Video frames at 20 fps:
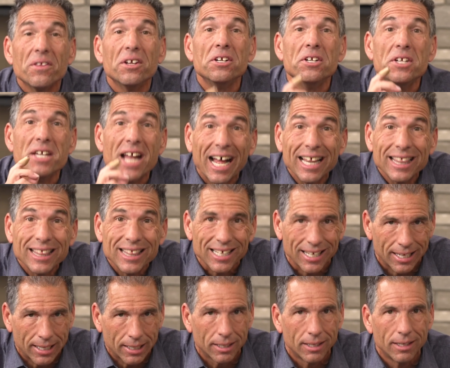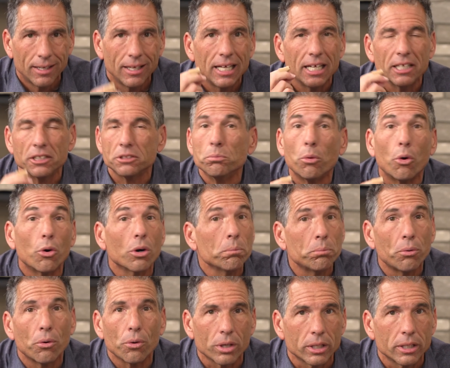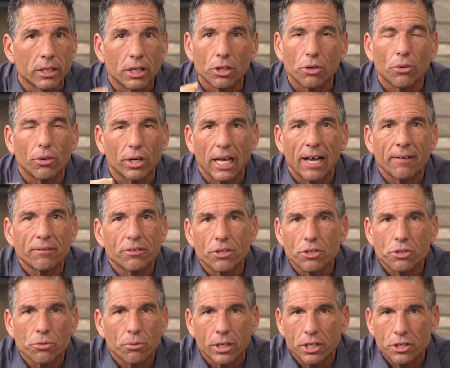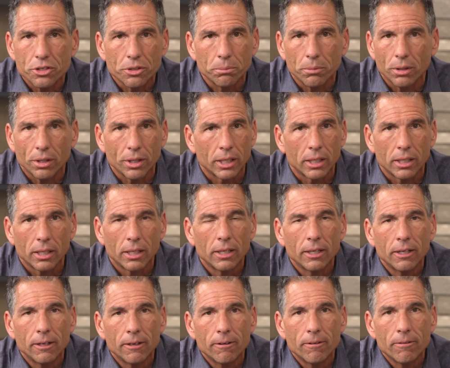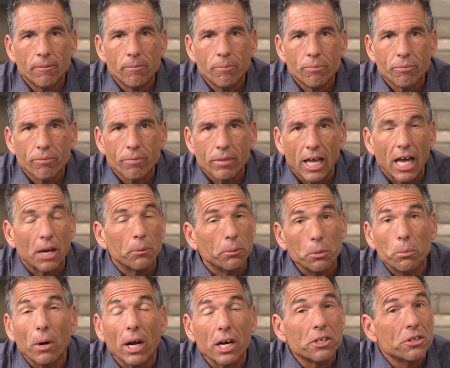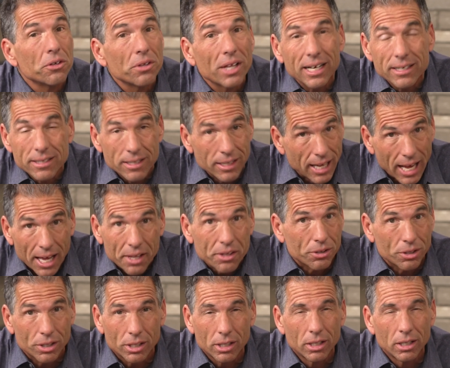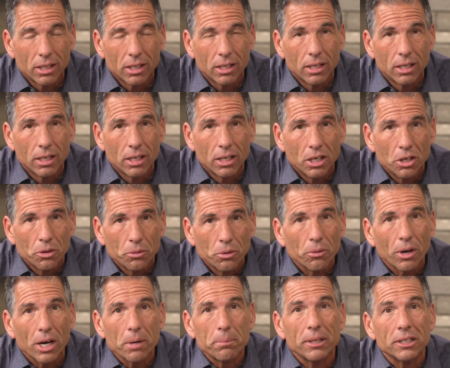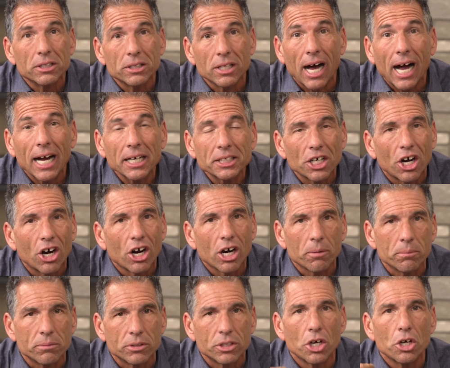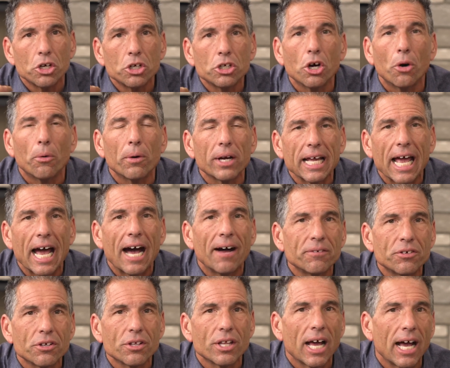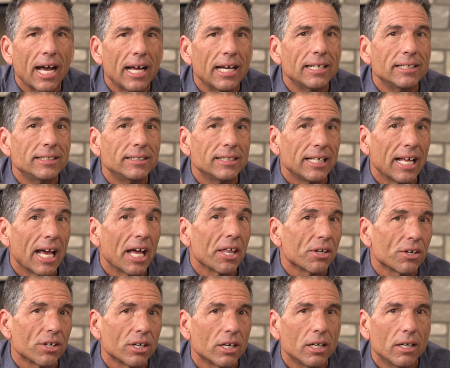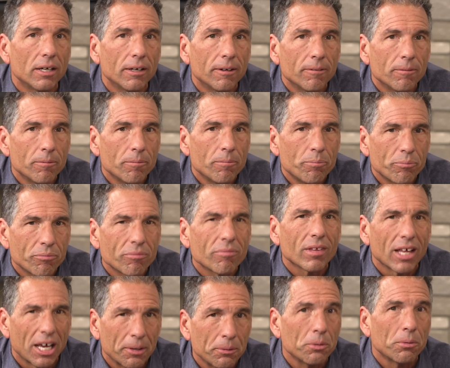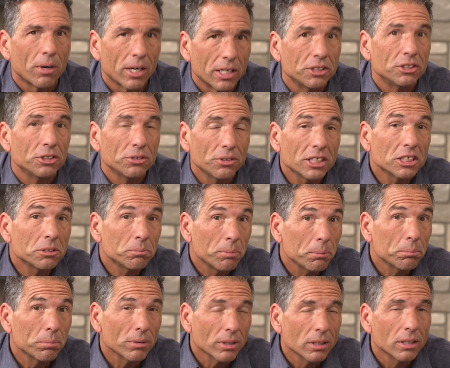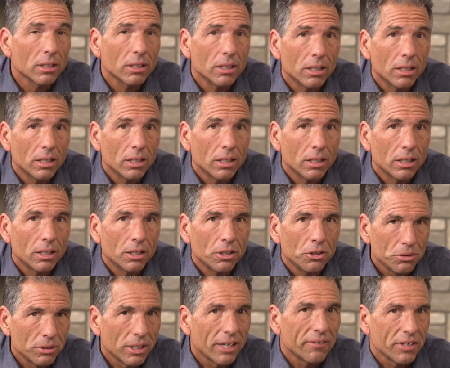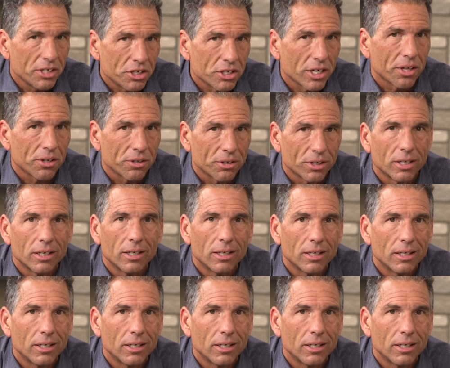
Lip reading: Nothing is more important than going after the 22 million. And we want to do that together. We want to be locked arms going after that together. And we want to do it as people who love each other,